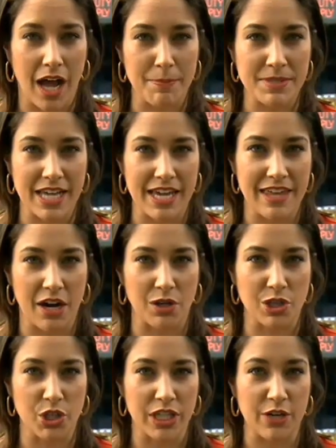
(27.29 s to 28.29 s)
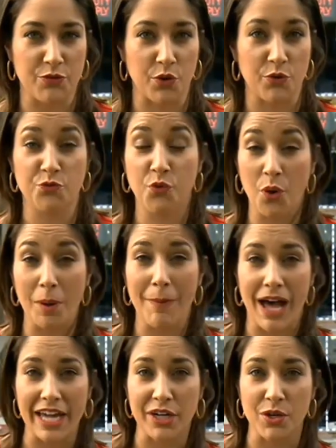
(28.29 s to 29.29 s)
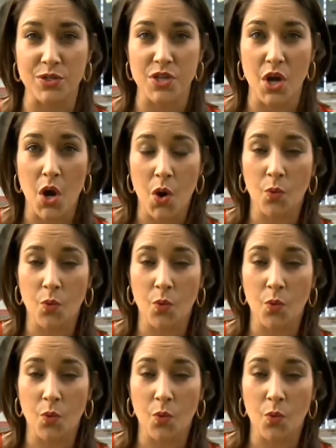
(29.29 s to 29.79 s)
Cops say they are looking for four minors